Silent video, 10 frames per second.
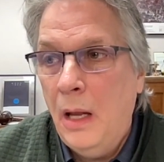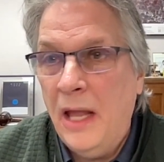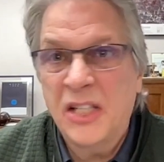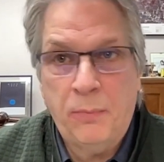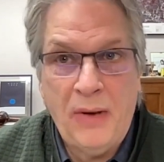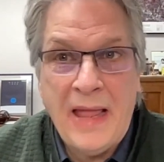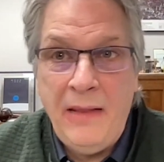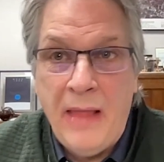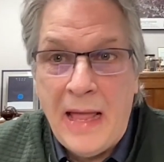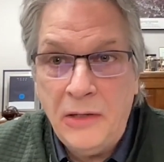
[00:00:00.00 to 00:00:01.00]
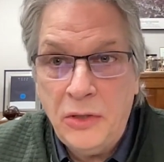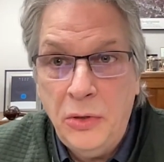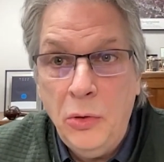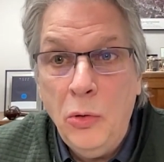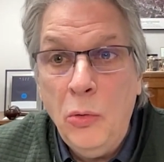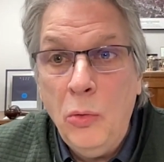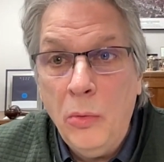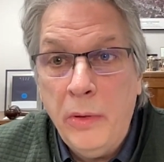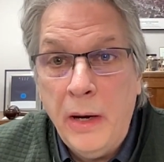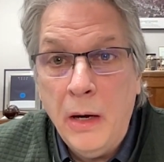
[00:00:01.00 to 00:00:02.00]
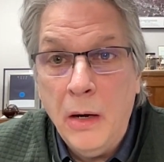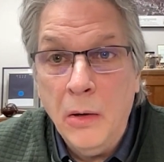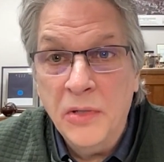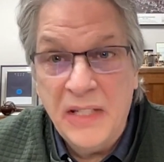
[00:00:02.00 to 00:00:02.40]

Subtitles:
explain that to their